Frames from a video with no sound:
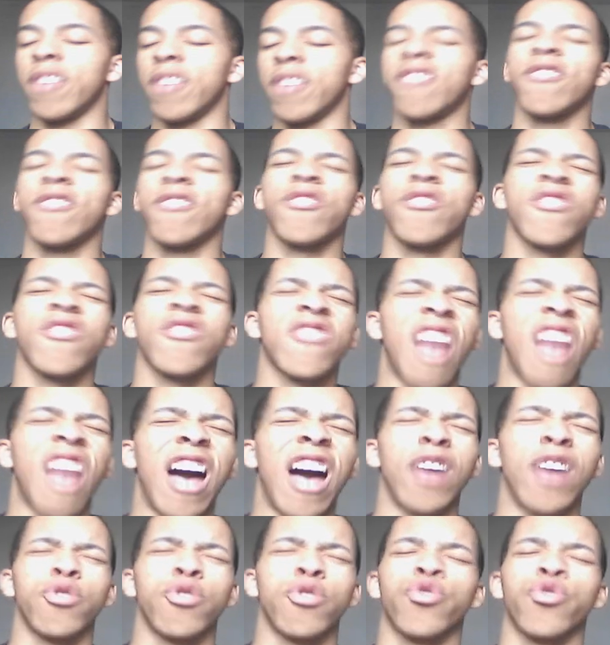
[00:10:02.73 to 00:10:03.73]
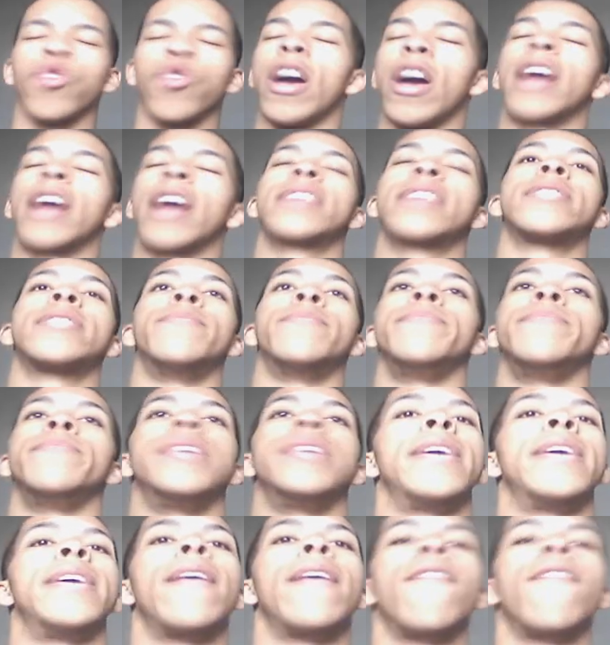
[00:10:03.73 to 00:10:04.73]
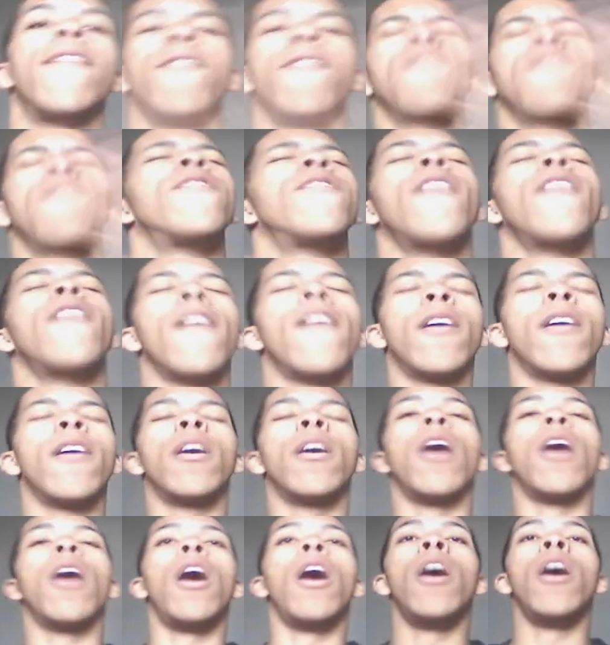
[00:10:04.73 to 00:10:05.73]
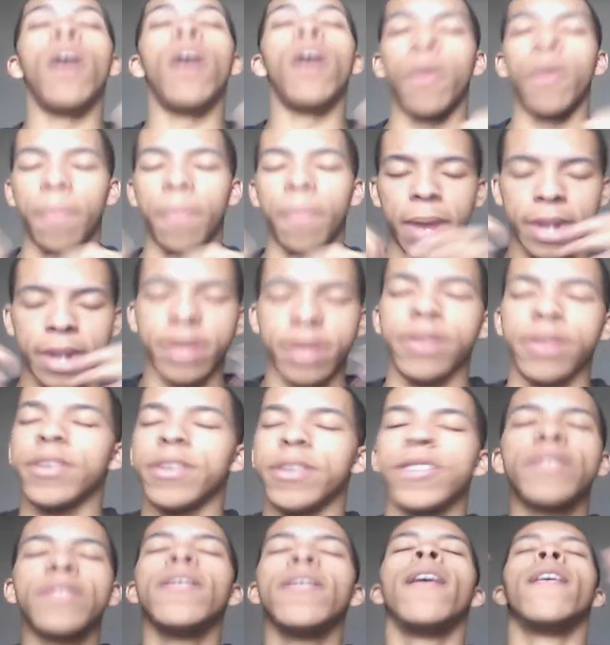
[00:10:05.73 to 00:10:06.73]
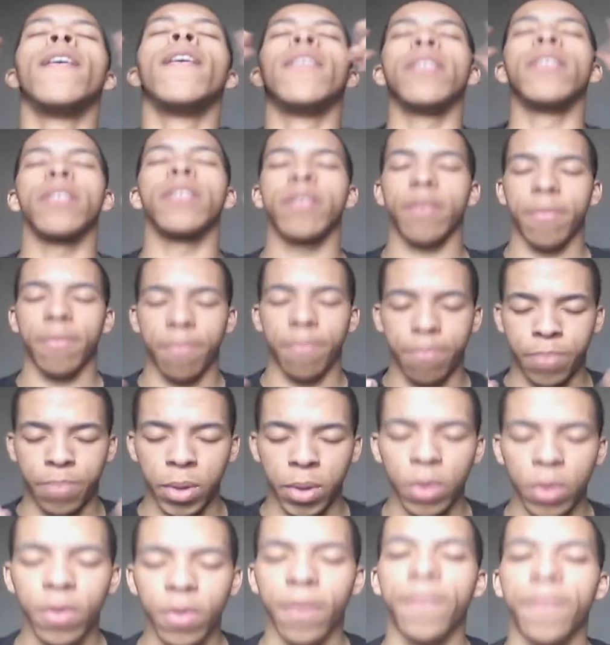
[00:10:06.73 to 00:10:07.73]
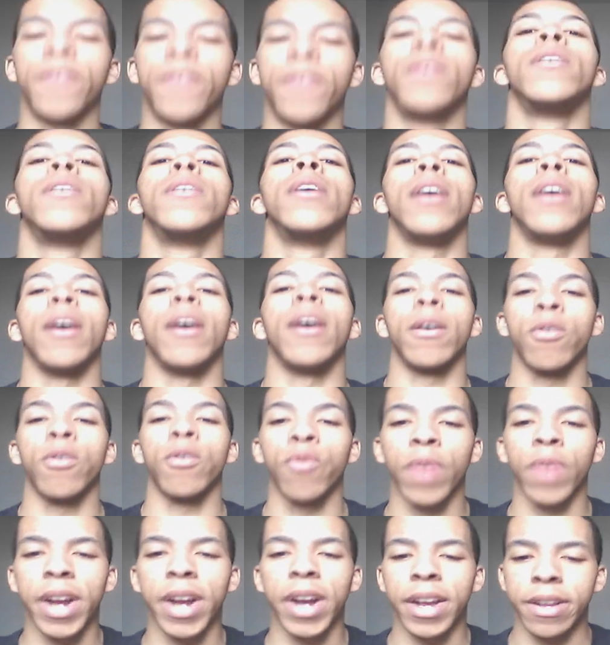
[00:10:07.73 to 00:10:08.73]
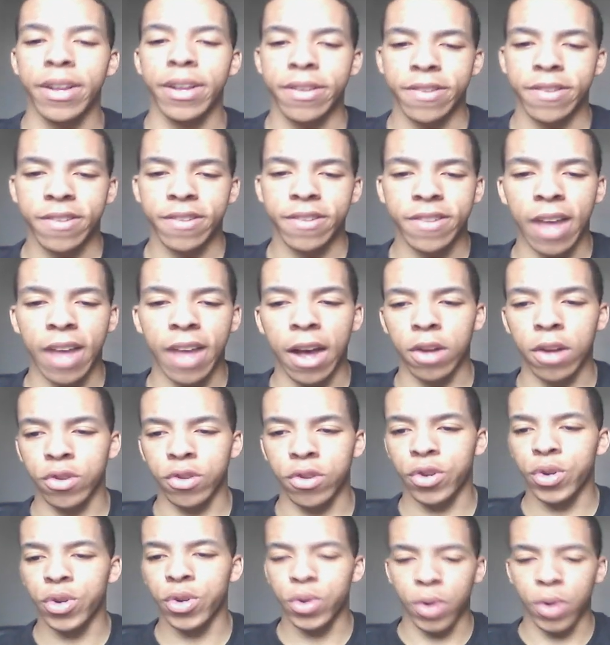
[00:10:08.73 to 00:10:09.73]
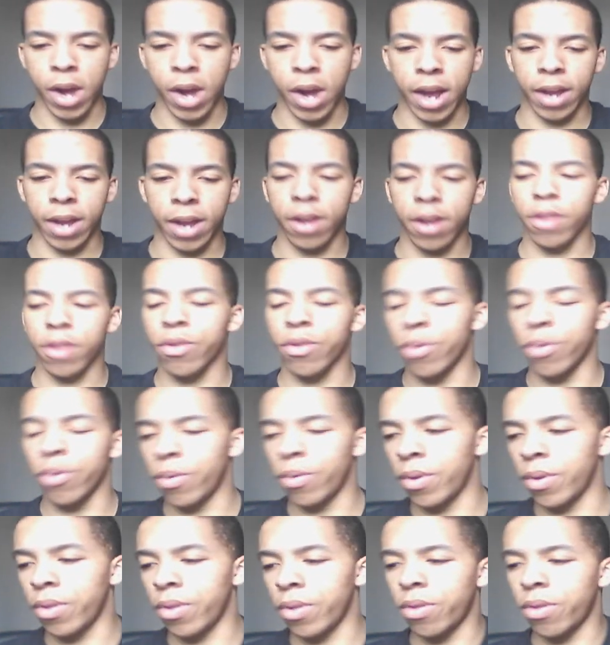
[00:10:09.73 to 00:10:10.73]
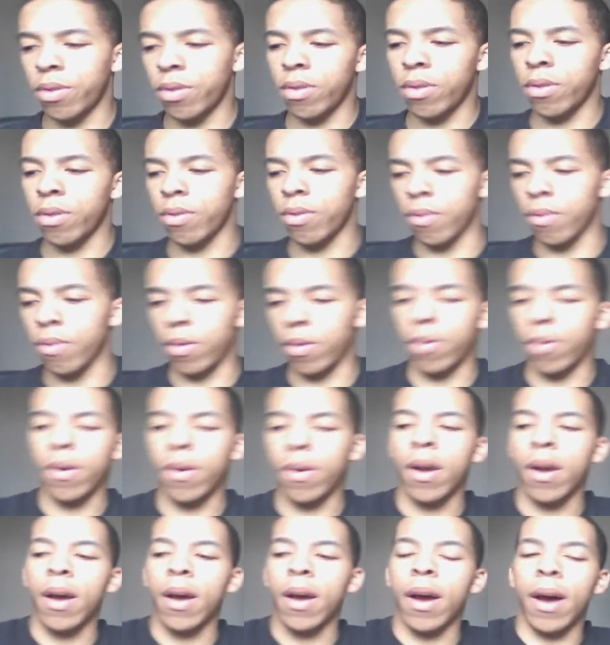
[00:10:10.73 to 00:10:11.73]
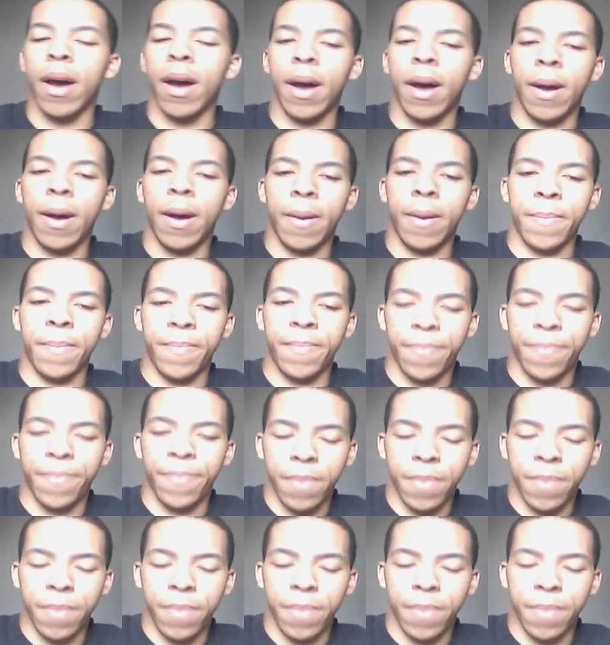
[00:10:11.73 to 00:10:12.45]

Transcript: soundtrack to me, oh my goodness, beautiful, a great soundtrack through and through. Um,